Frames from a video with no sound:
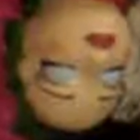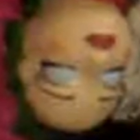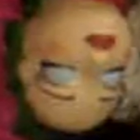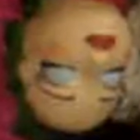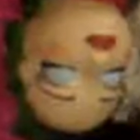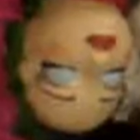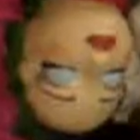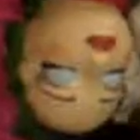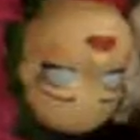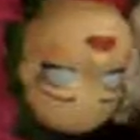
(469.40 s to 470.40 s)

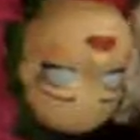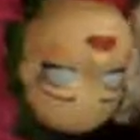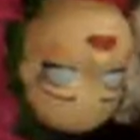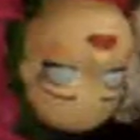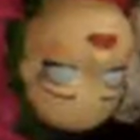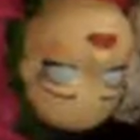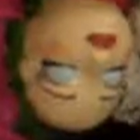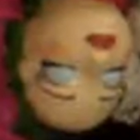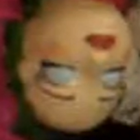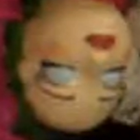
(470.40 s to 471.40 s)

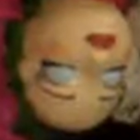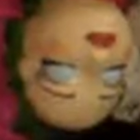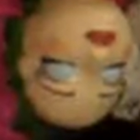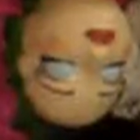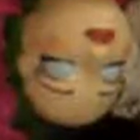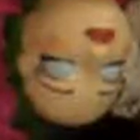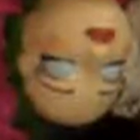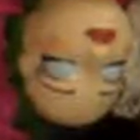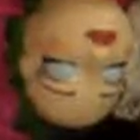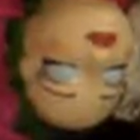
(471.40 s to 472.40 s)

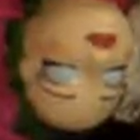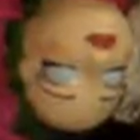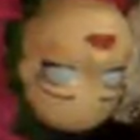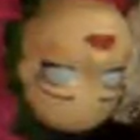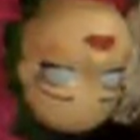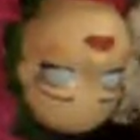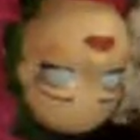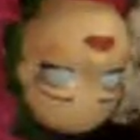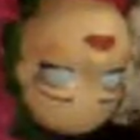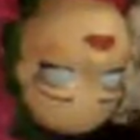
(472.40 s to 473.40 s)

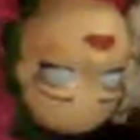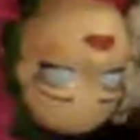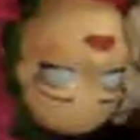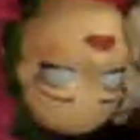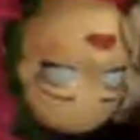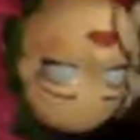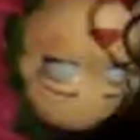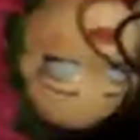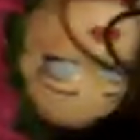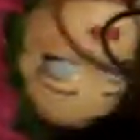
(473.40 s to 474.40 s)

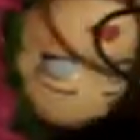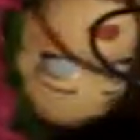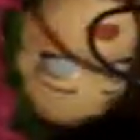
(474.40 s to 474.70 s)
(not speaking)